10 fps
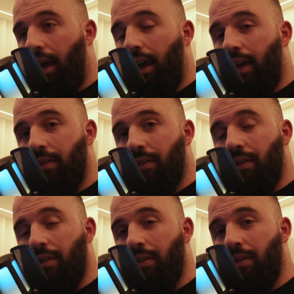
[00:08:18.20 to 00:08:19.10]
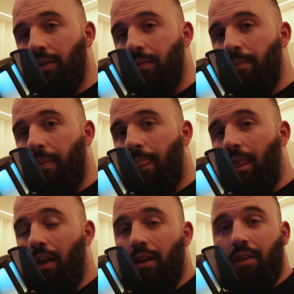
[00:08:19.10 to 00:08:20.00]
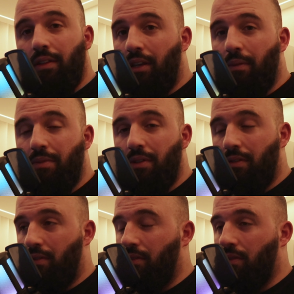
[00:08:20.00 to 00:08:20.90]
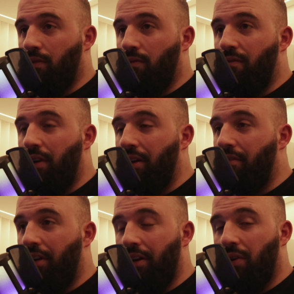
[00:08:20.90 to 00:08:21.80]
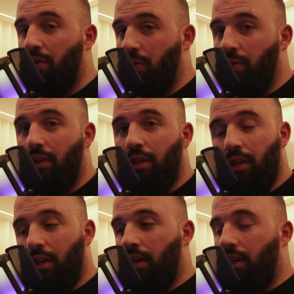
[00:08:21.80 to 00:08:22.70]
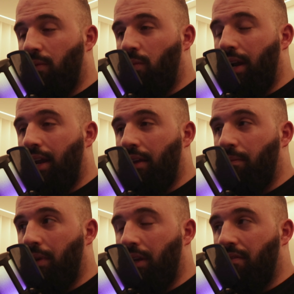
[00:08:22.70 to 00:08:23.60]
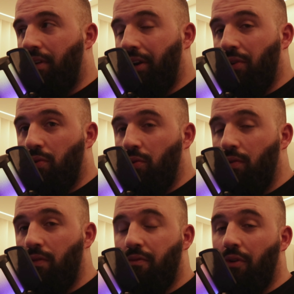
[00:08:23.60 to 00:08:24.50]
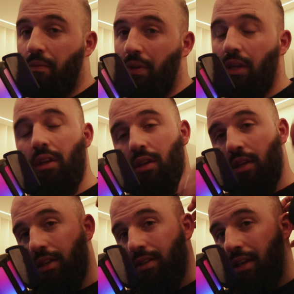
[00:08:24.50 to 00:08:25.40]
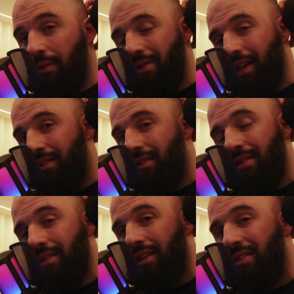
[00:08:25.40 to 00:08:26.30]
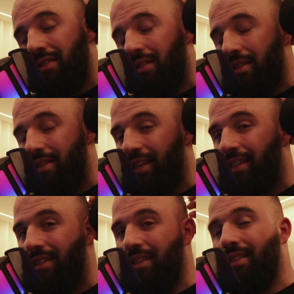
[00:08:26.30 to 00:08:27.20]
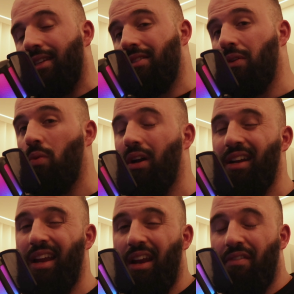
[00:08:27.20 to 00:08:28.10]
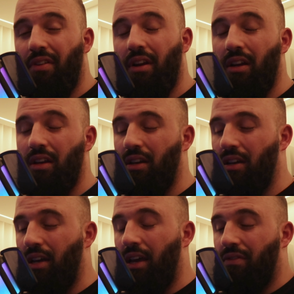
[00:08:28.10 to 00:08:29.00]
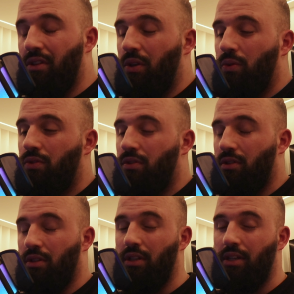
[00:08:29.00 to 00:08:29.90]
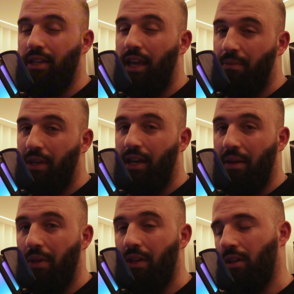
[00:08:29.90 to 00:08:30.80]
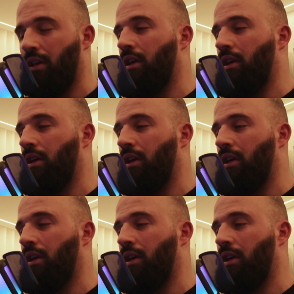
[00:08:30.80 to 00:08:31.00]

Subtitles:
and it keeps it very, very cool. When I mean very cool, for me, it keeps at 6061 every heavy loads gaming. I mean,